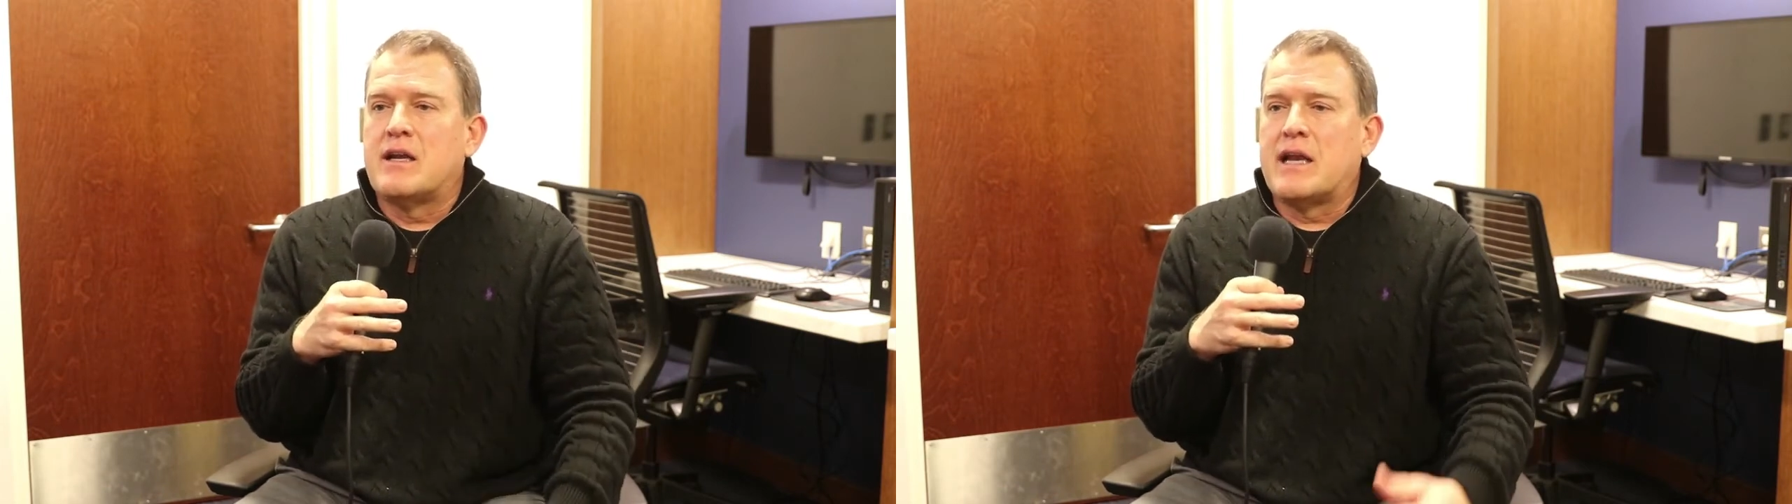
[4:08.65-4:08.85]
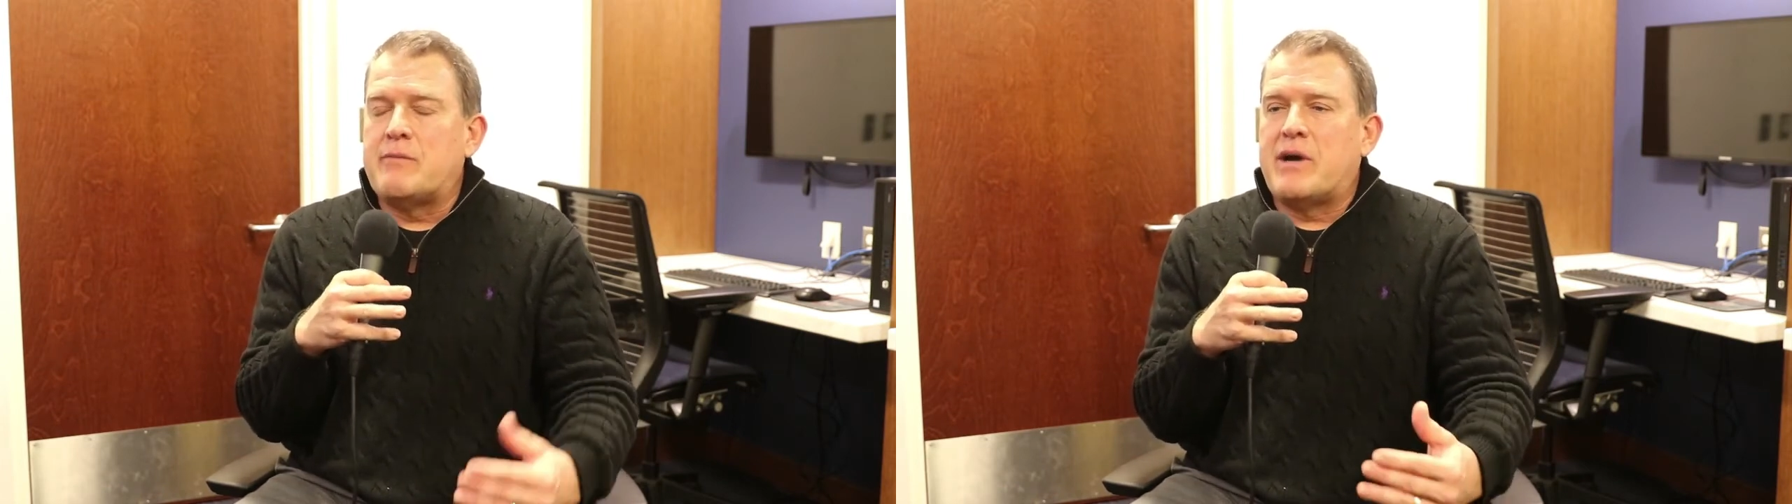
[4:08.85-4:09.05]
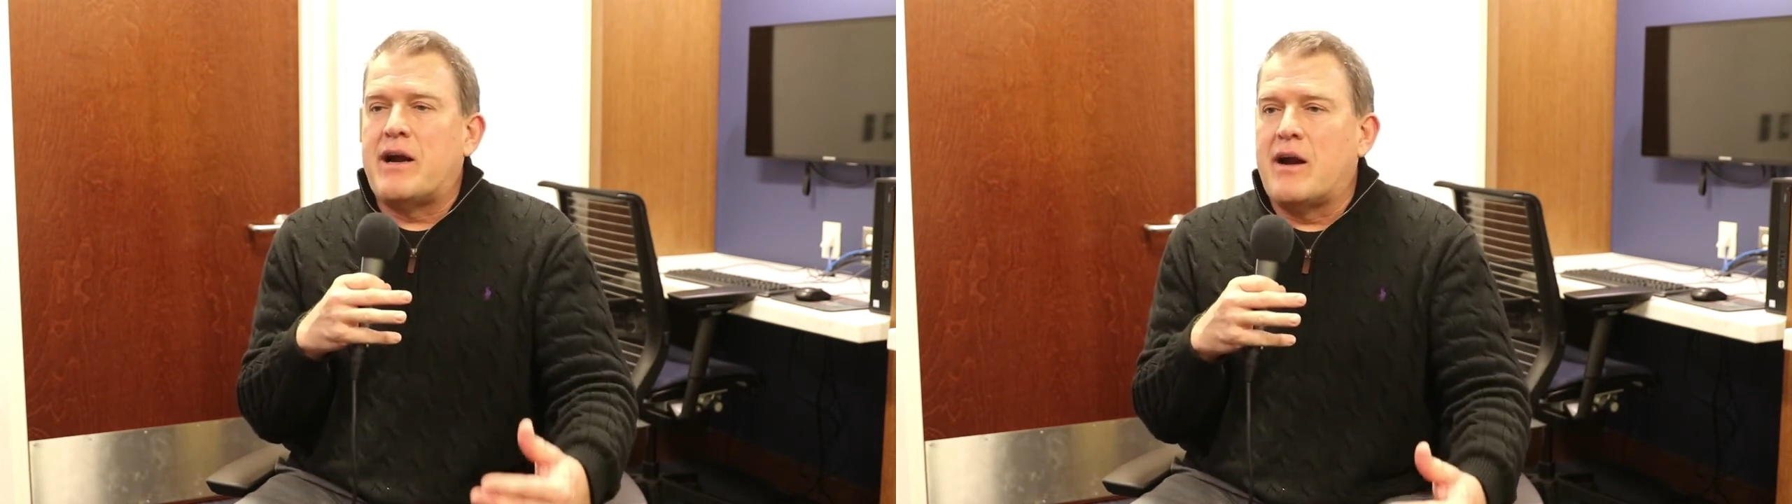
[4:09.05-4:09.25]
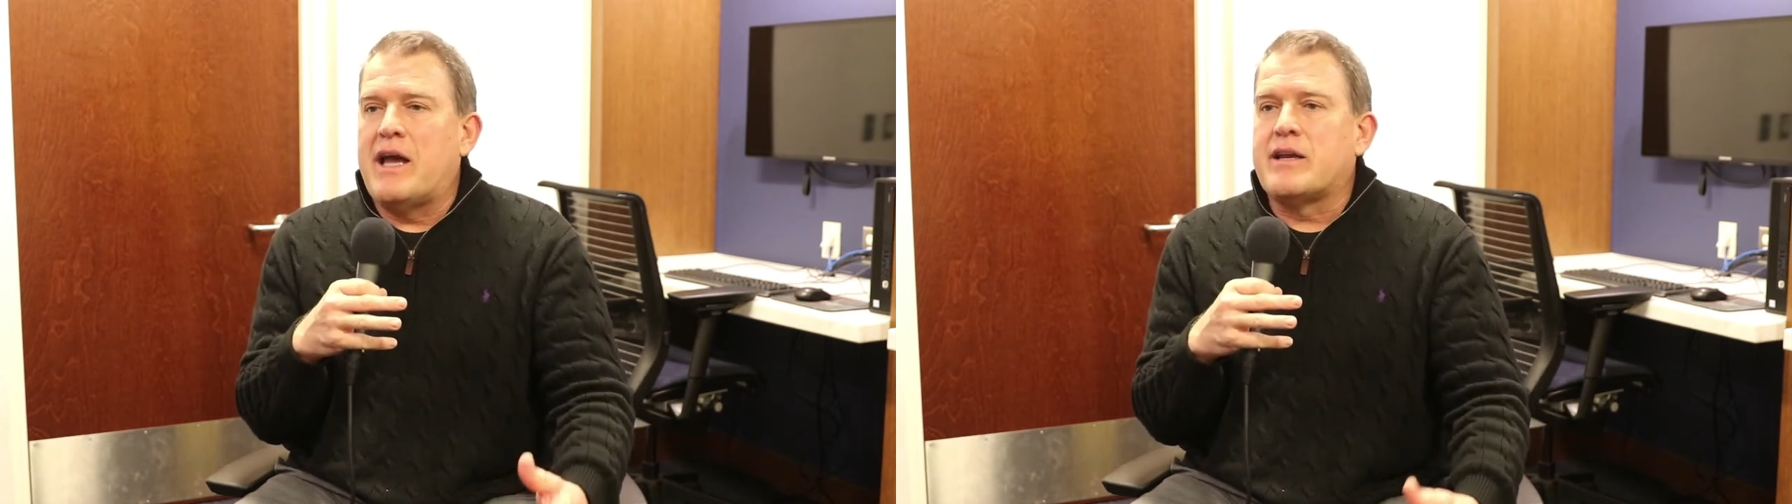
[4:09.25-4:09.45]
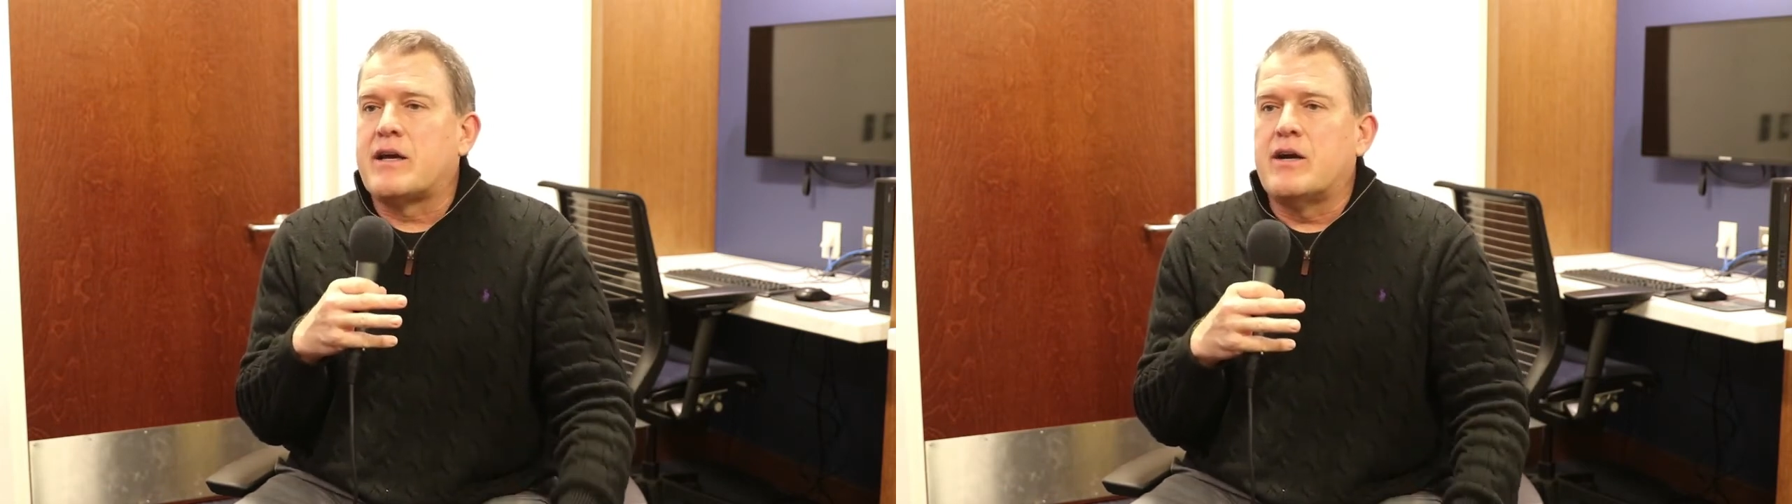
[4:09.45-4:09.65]
led by our
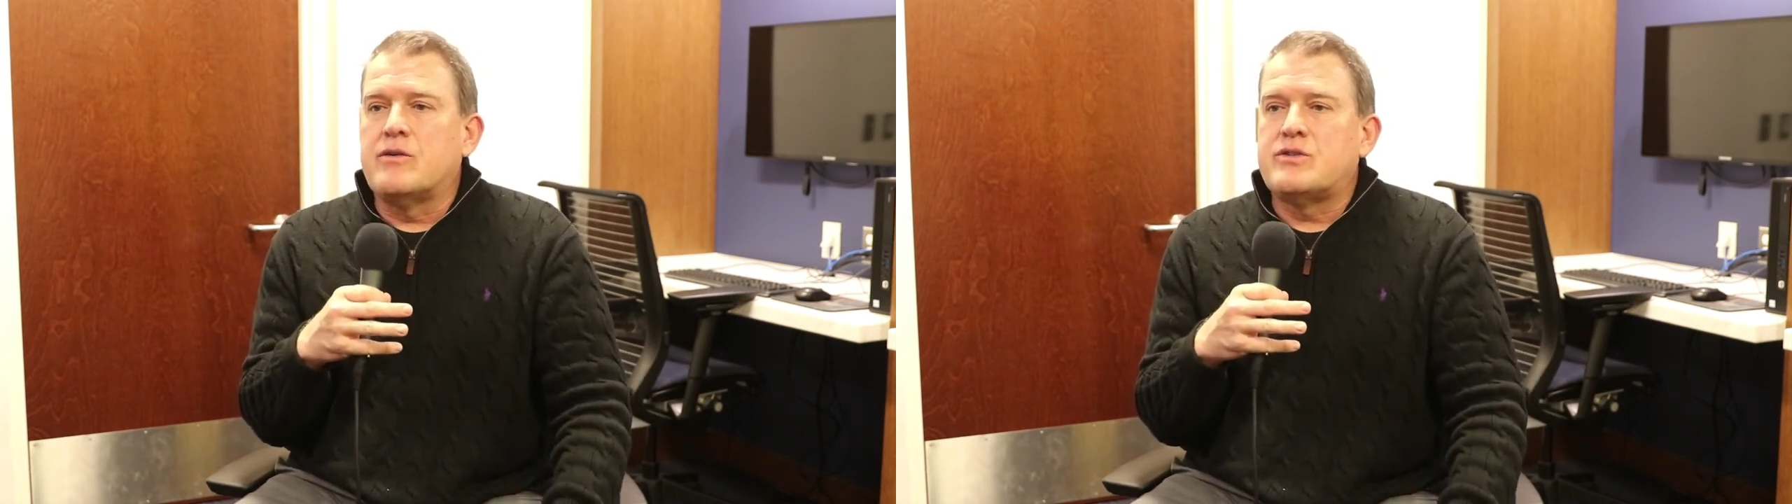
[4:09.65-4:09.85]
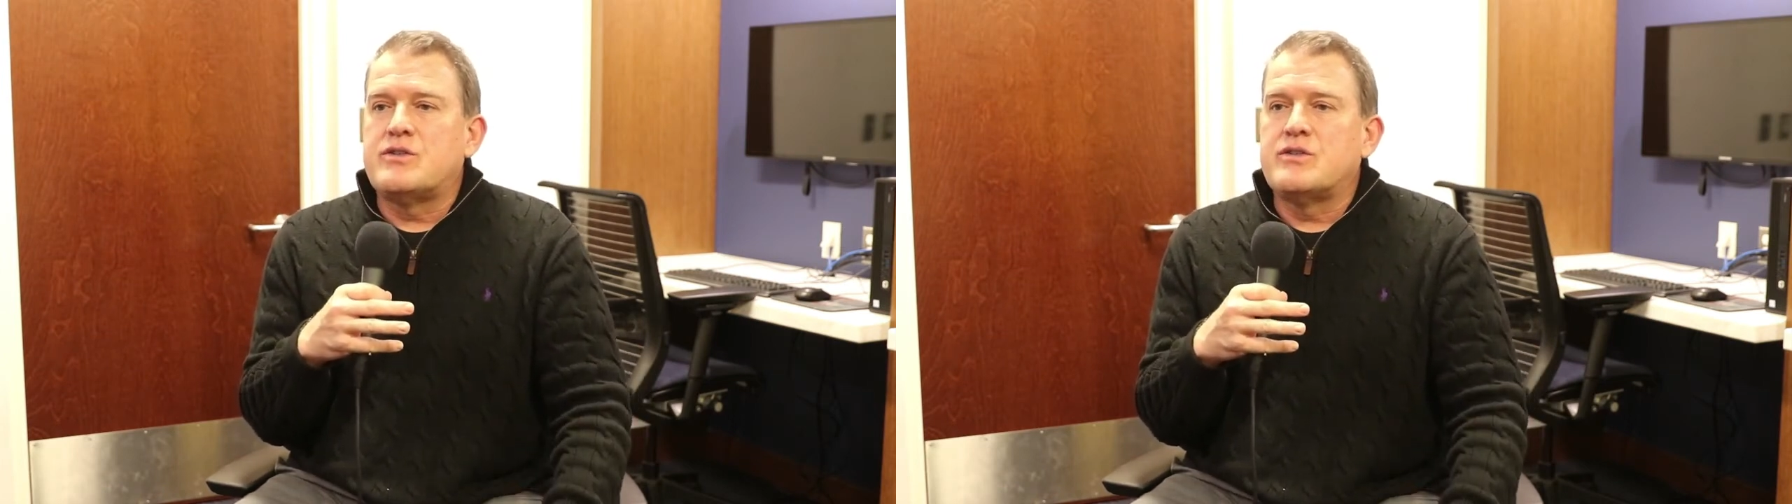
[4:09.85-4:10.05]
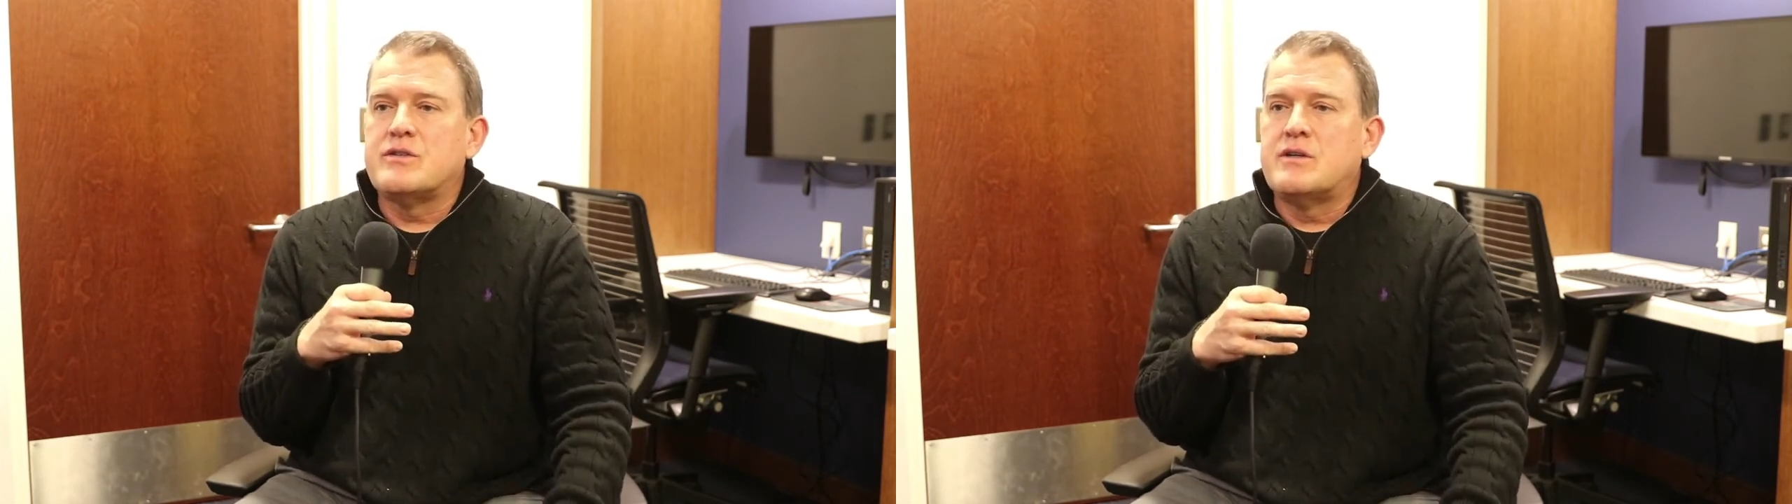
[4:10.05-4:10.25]
head coach,